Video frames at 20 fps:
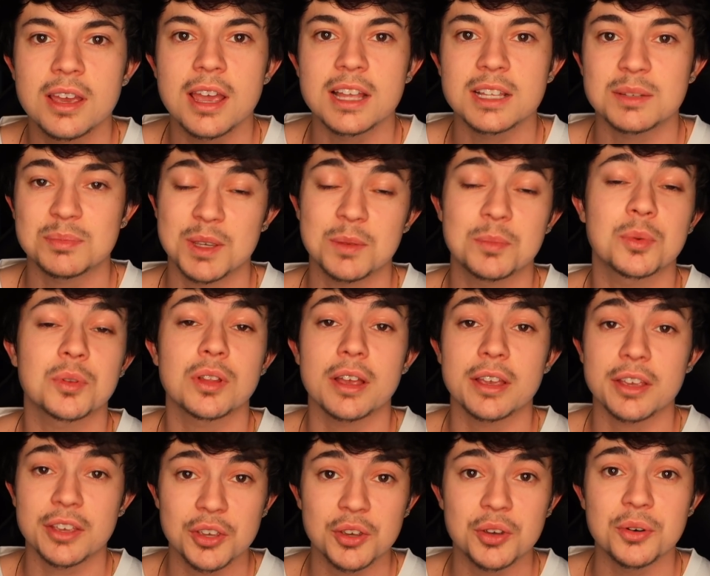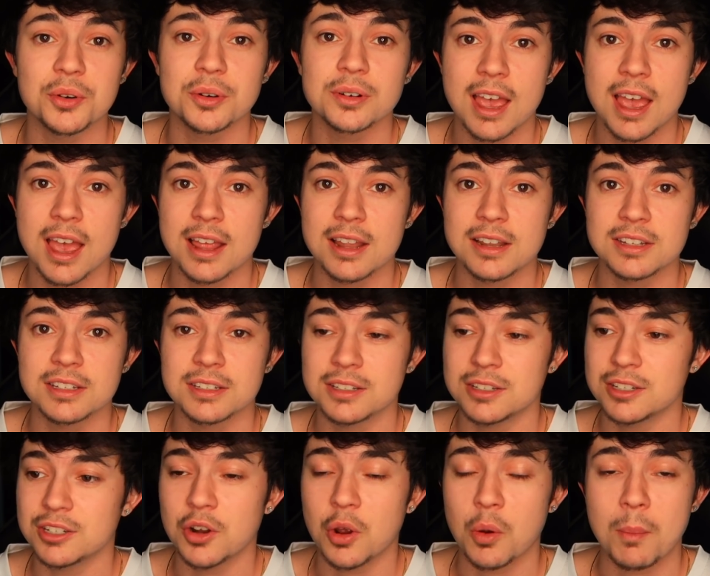it's people like you and
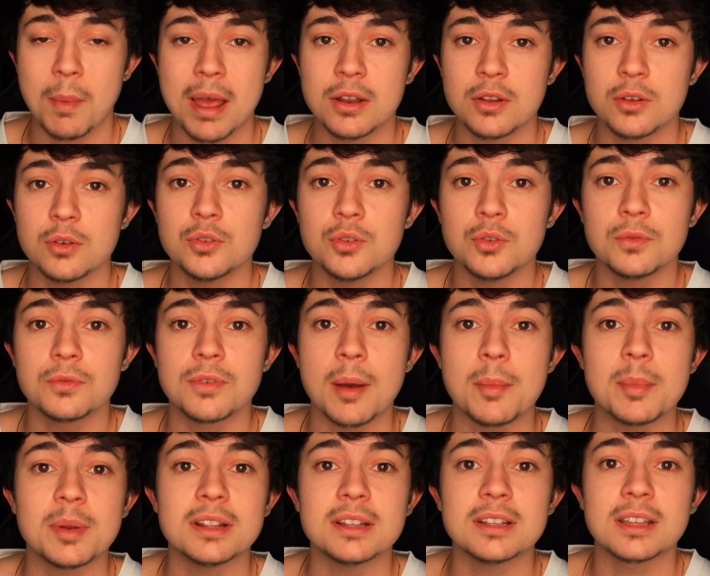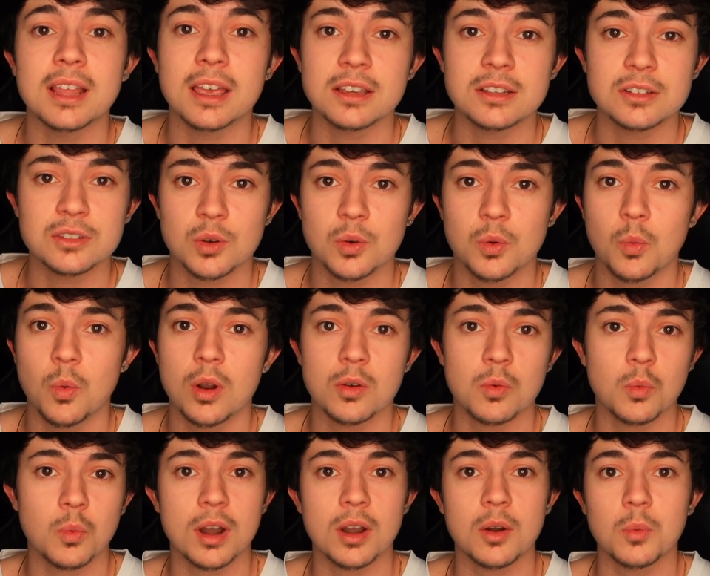you know men who do feminine things or want to
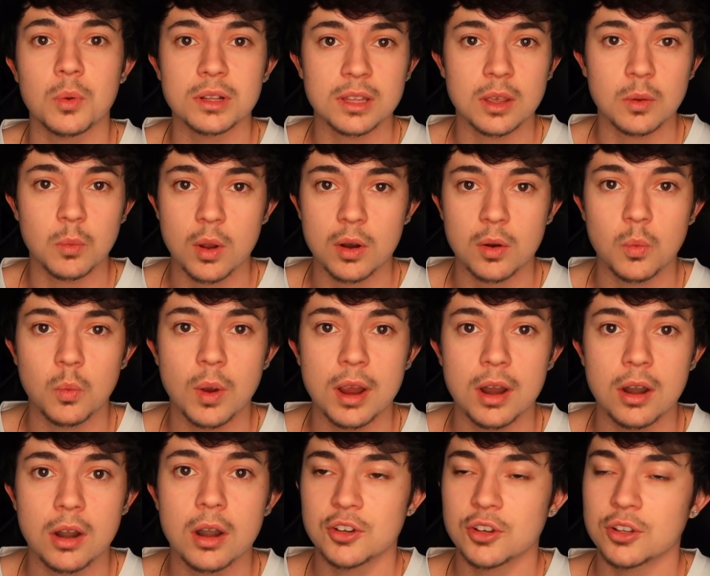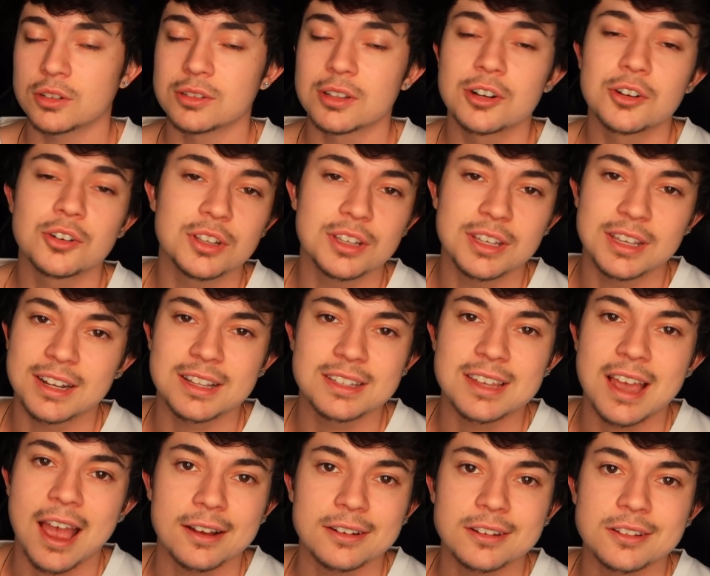wear what they want to wear could literally get
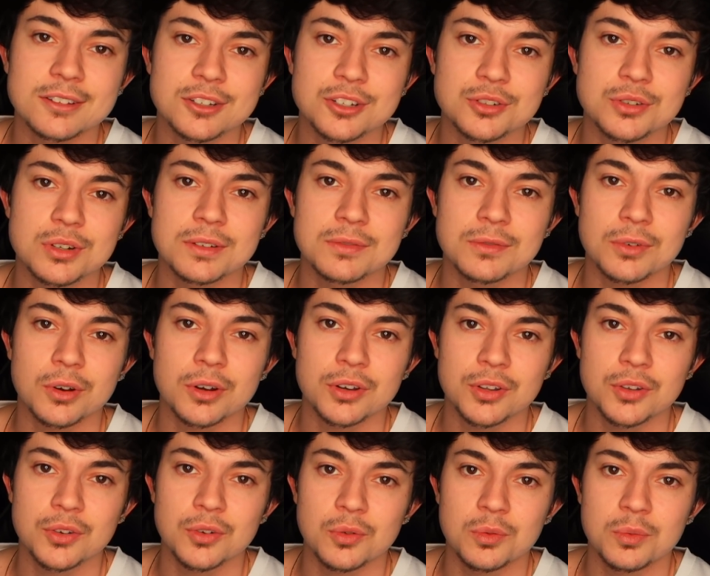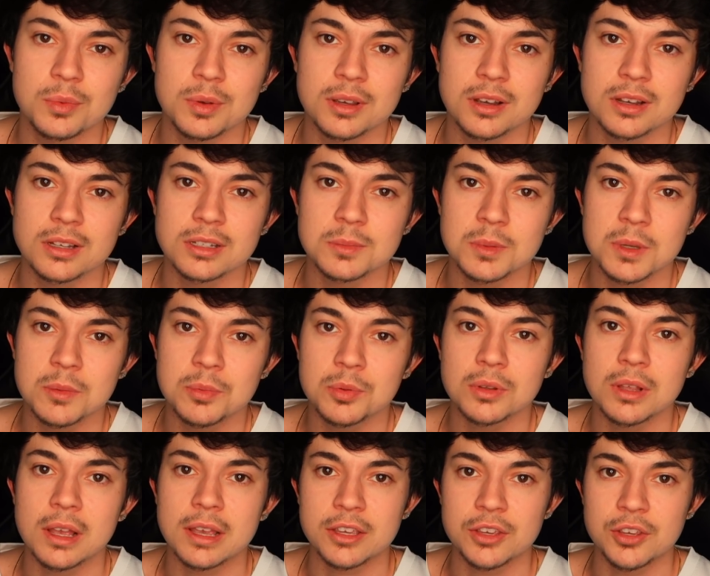attacked in the streets for it too because people
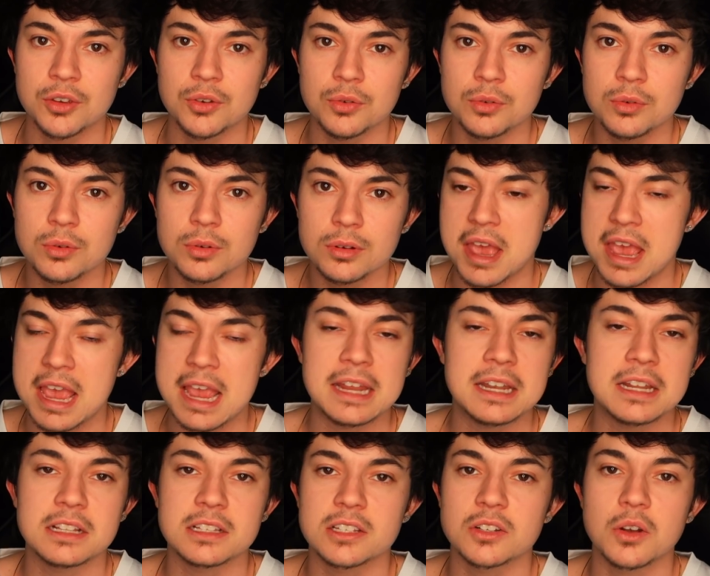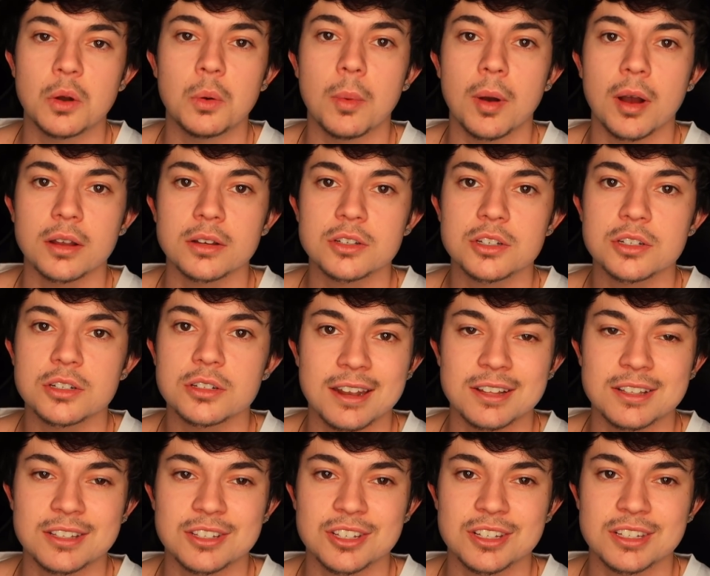like you hate it so much and
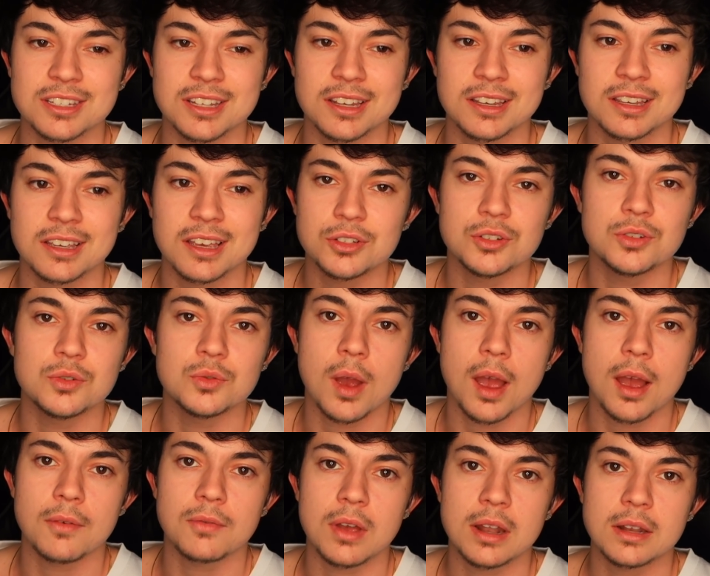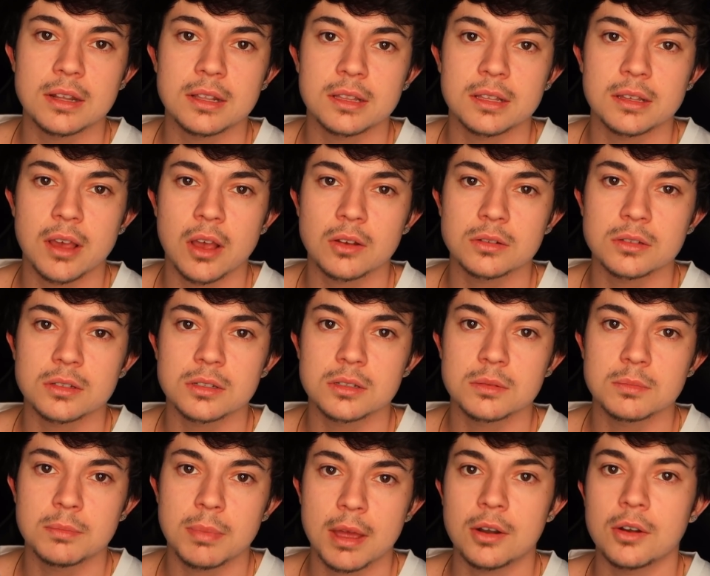it's just like do you have anything
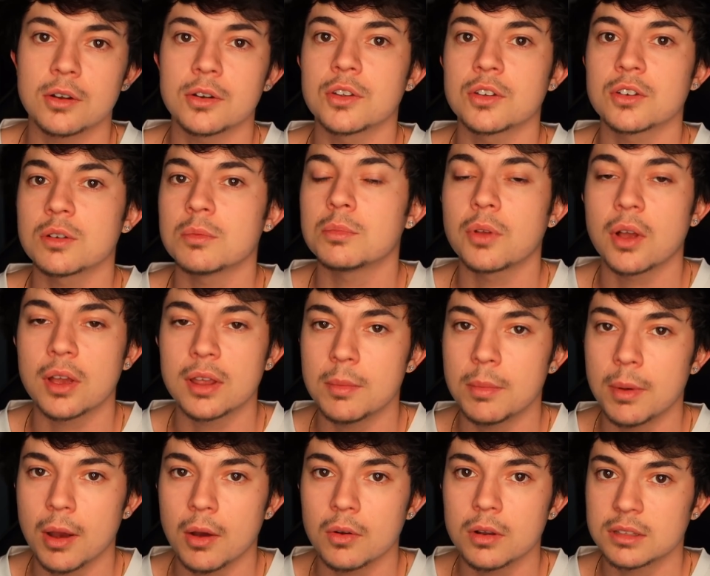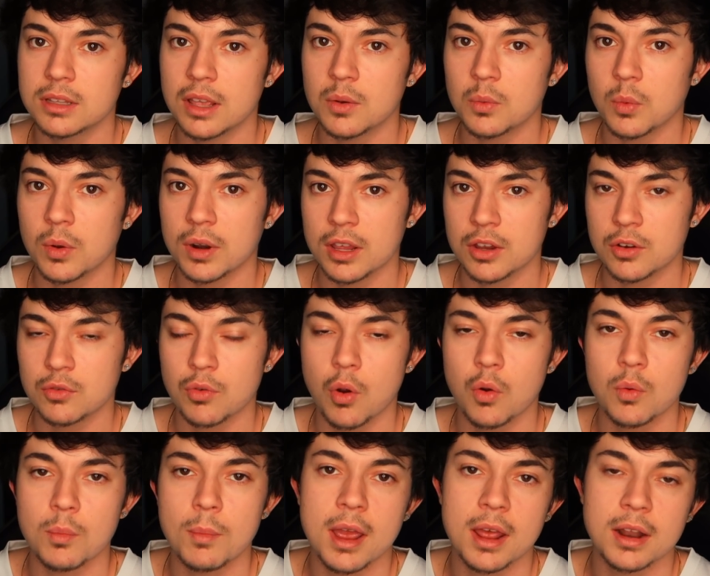else better to complain about than what a
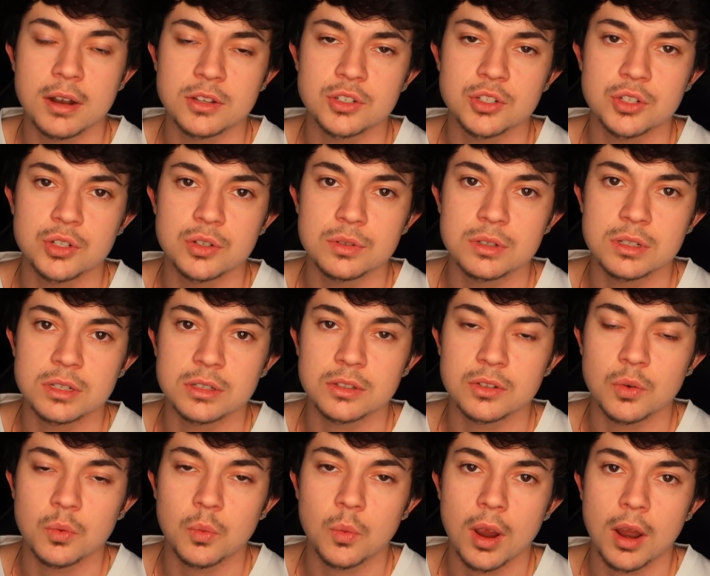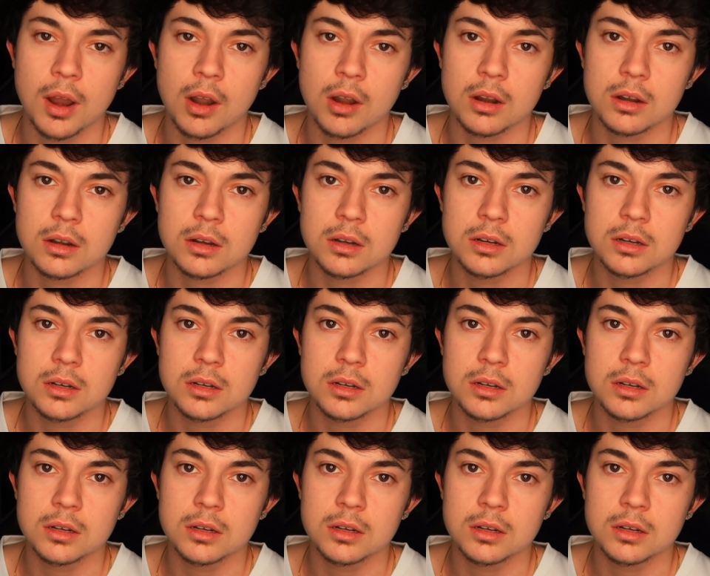grown man is choosing to wear